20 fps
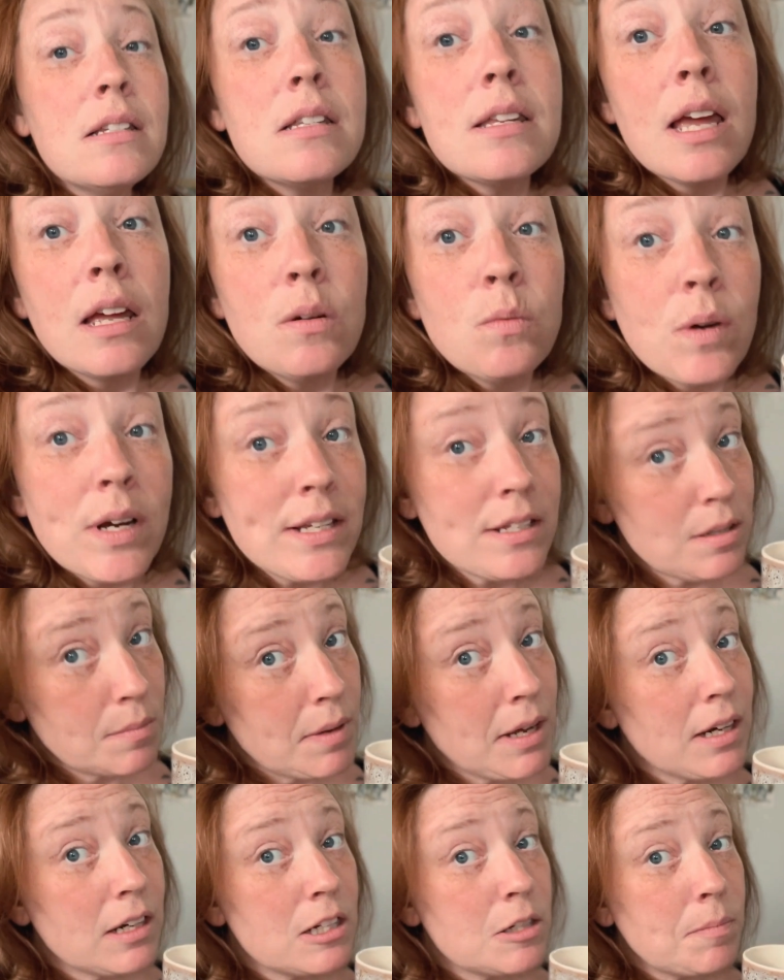10 ways to
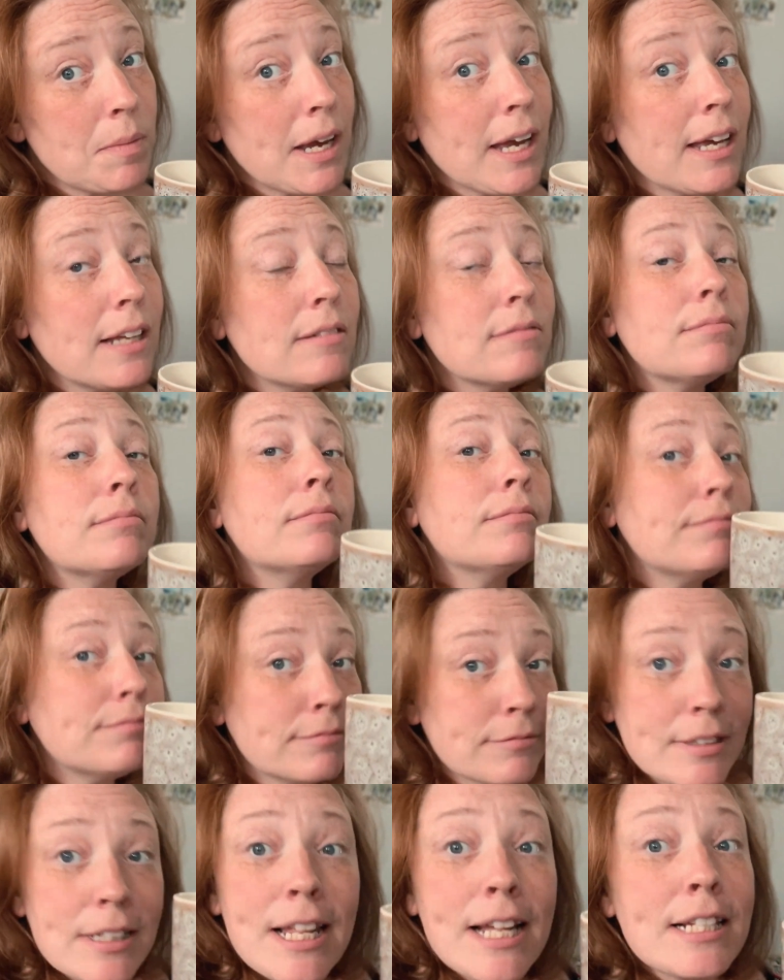manage pain.
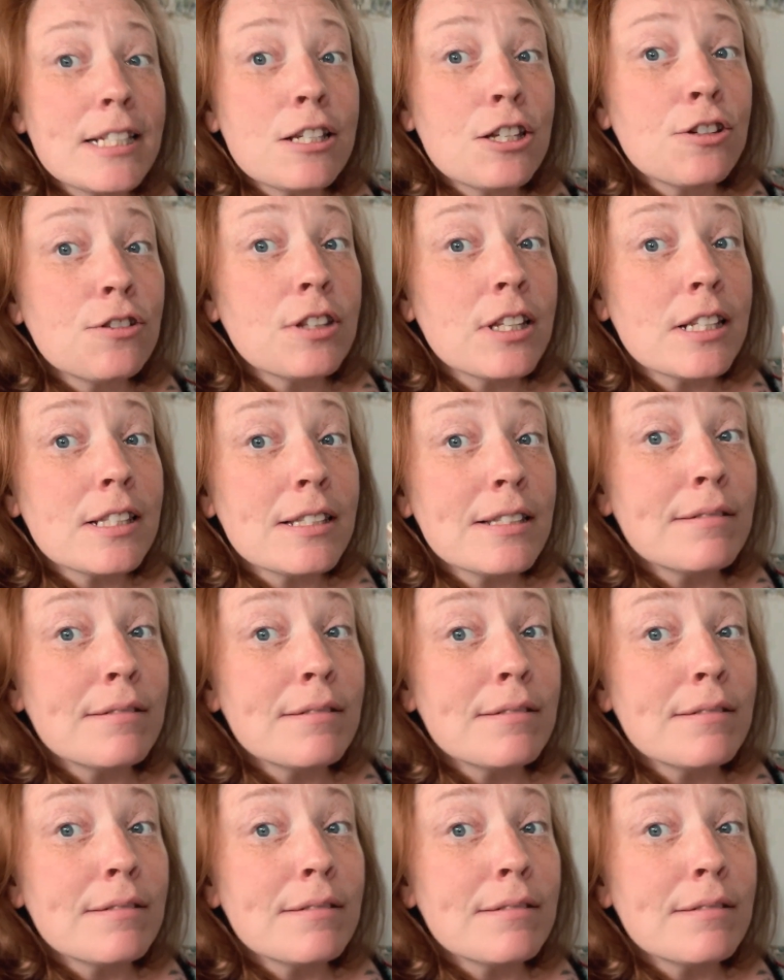Let's do this.